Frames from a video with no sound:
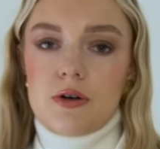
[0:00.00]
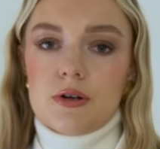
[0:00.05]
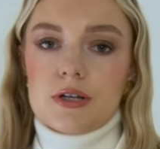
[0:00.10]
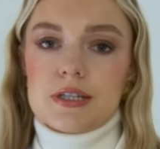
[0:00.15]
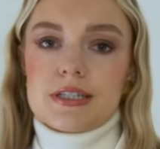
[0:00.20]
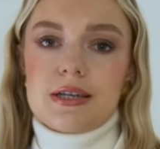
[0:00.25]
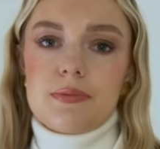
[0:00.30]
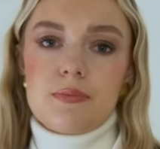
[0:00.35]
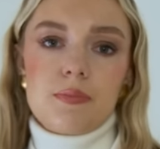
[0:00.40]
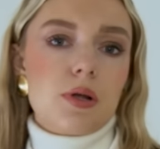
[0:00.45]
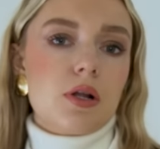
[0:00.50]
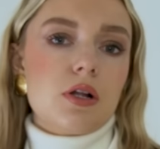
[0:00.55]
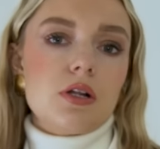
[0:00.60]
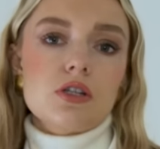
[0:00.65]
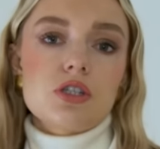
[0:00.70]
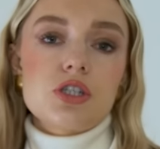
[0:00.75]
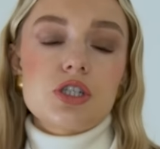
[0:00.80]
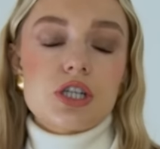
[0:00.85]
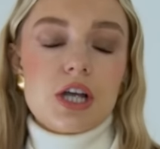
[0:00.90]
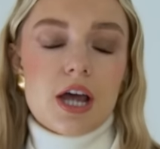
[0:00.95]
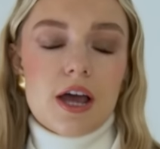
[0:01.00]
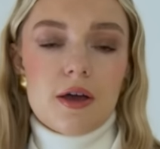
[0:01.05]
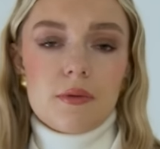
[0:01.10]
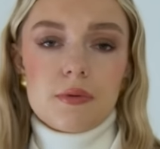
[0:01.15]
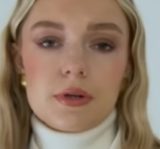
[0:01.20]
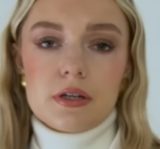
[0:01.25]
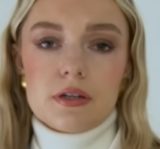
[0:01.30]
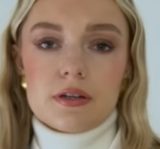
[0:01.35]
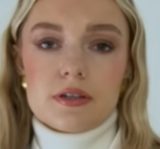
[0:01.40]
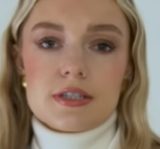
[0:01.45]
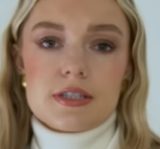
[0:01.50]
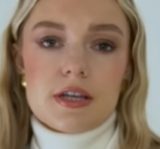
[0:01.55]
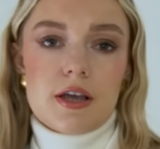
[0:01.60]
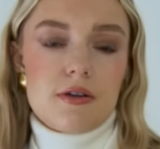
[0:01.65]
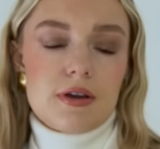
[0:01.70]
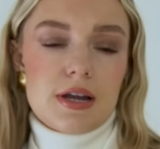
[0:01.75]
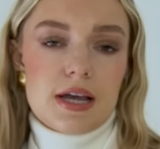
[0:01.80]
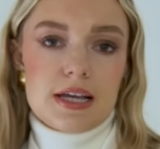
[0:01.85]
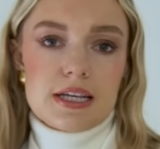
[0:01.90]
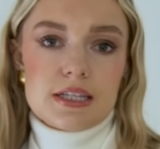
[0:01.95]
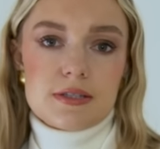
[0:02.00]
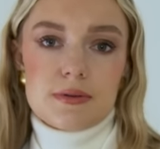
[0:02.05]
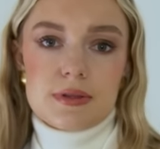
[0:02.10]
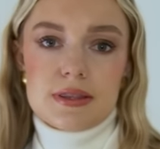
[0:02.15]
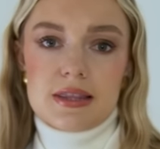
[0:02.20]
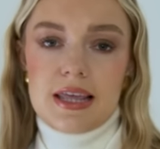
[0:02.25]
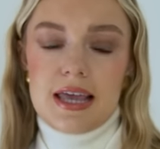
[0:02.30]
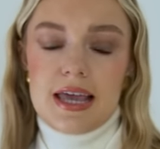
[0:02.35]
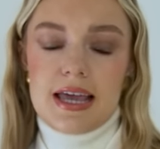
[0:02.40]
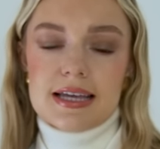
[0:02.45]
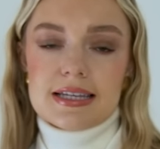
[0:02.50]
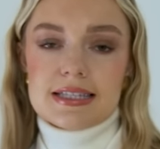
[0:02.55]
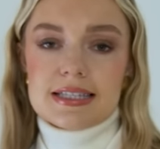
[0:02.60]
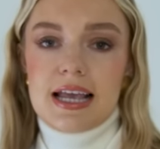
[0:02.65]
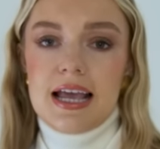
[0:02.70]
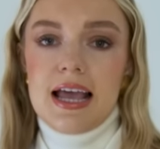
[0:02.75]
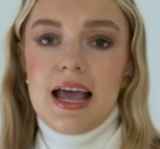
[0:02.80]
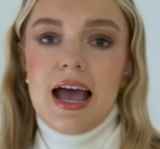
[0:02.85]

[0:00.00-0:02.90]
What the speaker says: or a simple shirt would look so nice with this.